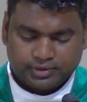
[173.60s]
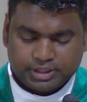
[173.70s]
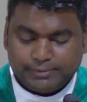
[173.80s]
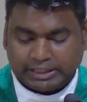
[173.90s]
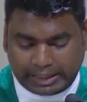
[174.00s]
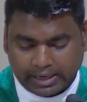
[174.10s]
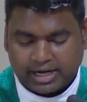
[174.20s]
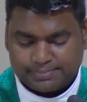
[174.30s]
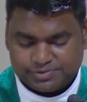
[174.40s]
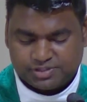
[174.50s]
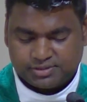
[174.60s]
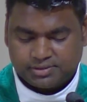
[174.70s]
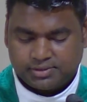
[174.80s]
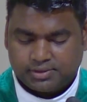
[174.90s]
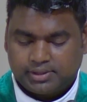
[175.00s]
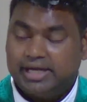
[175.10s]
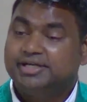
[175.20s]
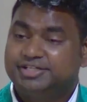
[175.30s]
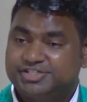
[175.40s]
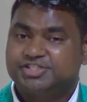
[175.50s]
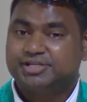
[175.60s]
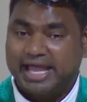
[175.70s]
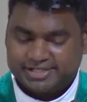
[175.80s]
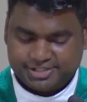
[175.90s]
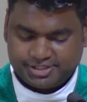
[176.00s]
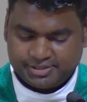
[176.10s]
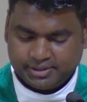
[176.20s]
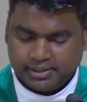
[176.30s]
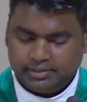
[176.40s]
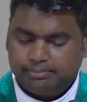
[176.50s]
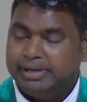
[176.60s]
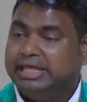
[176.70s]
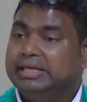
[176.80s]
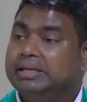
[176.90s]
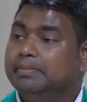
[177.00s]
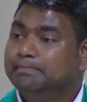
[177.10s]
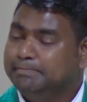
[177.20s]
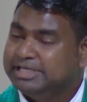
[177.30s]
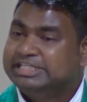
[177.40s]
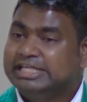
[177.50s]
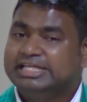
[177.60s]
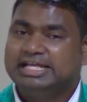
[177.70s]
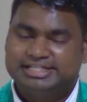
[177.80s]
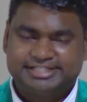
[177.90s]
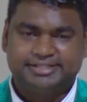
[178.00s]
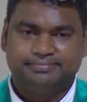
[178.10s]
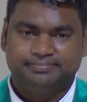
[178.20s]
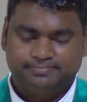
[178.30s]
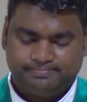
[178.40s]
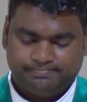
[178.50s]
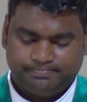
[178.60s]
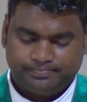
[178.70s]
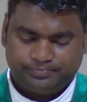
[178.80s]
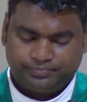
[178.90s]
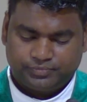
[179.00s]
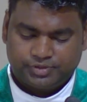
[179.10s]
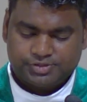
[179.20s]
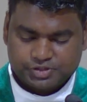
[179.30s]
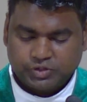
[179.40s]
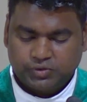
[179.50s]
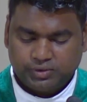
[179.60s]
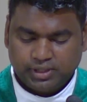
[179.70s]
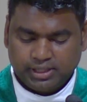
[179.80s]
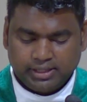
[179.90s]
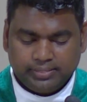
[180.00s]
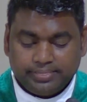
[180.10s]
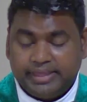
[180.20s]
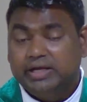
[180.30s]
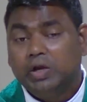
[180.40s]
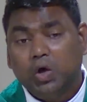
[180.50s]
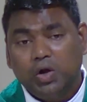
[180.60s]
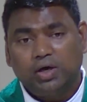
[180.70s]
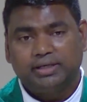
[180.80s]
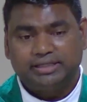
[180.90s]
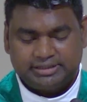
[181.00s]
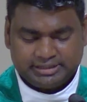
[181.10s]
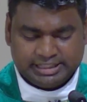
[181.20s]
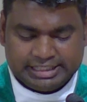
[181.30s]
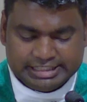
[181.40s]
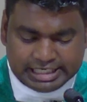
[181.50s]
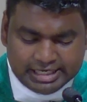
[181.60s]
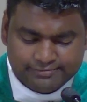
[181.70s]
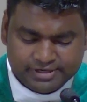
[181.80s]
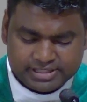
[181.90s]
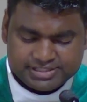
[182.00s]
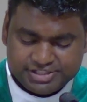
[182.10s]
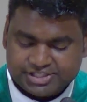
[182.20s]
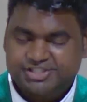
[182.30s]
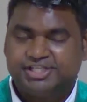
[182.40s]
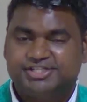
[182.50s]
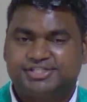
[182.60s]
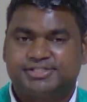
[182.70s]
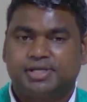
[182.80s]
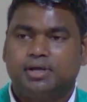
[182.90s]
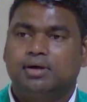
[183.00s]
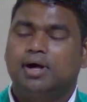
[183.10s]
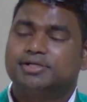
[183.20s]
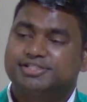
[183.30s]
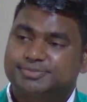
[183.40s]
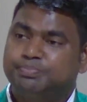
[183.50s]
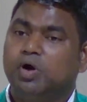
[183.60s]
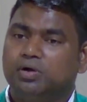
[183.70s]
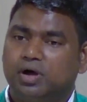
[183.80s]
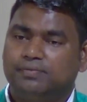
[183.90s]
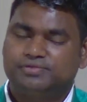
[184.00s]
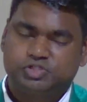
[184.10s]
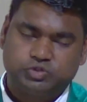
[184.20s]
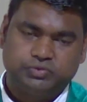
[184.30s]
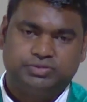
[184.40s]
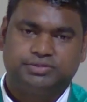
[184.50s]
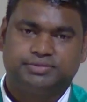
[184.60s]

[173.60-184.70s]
They were corrupt and distracted by materialism. So they no longer delivered justice or spoke of truth.